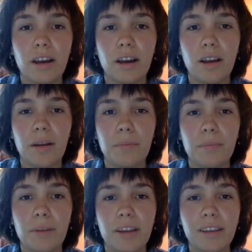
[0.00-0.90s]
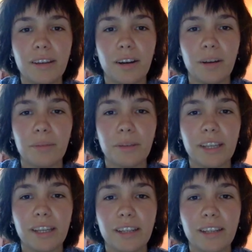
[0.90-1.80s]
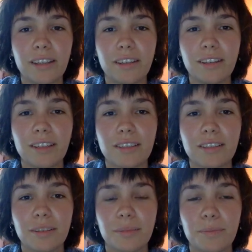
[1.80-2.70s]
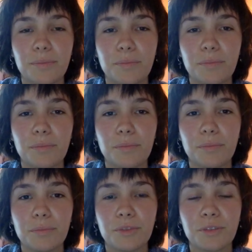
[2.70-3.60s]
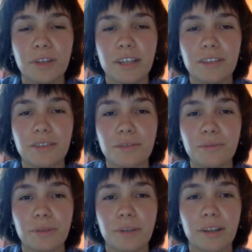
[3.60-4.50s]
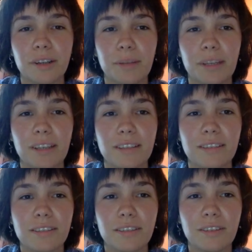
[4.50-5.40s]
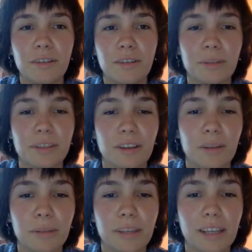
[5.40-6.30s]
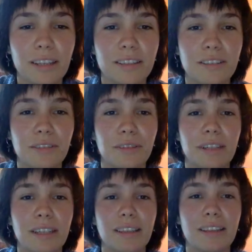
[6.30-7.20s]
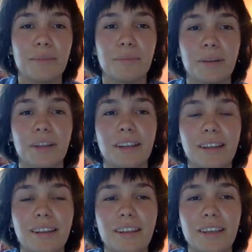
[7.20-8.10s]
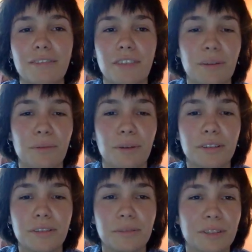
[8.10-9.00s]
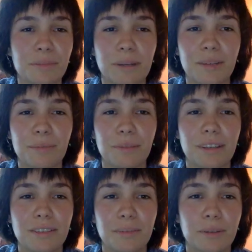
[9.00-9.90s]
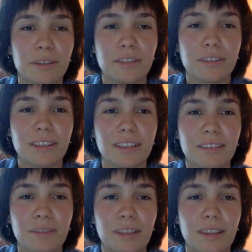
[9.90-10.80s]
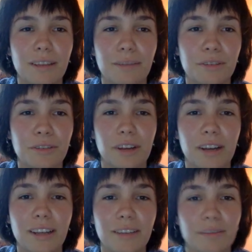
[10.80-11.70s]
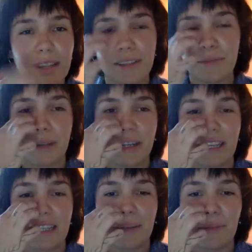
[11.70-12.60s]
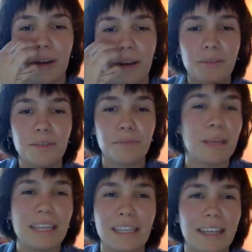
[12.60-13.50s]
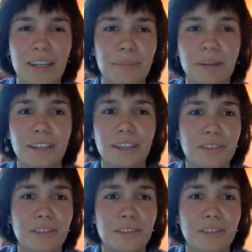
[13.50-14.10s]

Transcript: I think obligated is a strange word, because nobody's obligated to do anything, but if they want to respect me as a person, then they would try. That's what it is. I'm not making anybody